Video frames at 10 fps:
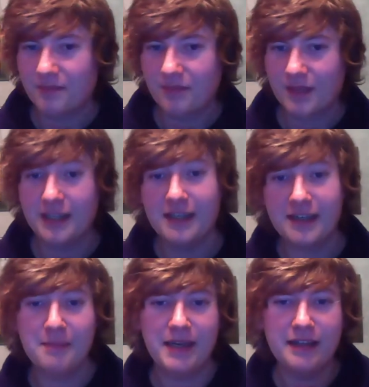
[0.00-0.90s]
and then they
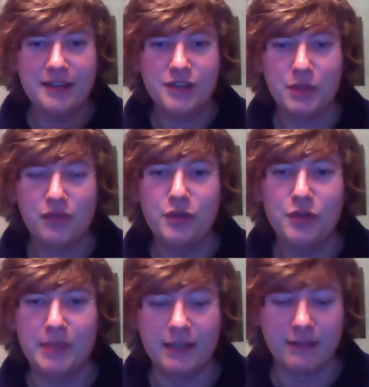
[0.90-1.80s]
compare that to a fruit
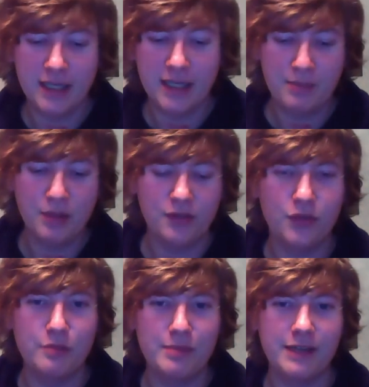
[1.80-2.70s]
beer, and then they put the
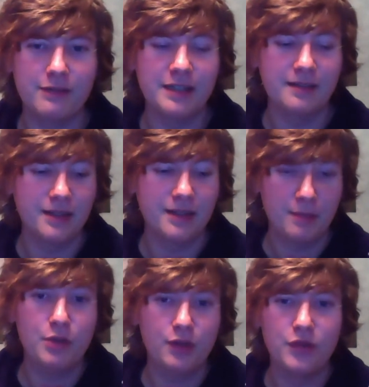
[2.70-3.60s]
fruit beer in it, put
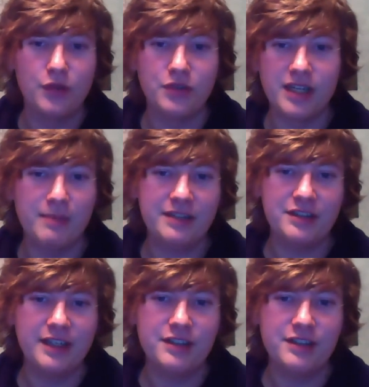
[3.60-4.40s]
the fruit in it, it makes it taste